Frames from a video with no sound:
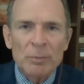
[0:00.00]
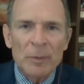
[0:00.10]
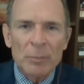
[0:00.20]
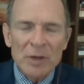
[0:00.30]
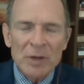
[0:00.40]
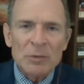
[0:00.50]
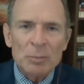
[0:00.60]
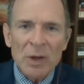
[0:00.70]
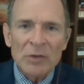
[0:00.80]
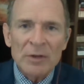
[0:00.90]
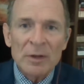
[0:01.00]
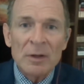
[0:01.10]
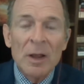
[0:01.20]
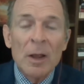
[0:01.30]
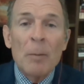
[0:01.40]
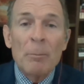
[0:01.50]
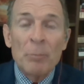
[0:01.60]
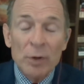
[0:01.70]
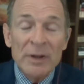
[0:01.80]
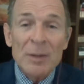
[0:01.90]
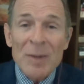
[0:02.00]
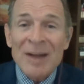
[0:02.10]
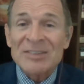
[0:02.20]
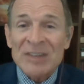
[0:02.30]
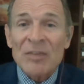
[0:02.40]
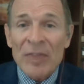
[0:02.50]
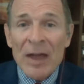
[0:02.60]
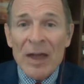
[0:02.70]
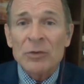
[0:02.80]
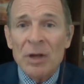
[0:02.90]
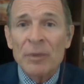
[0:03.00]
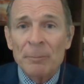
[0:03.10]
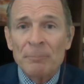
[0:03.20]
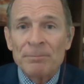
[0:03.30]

The previous president put in about 7,000 of them.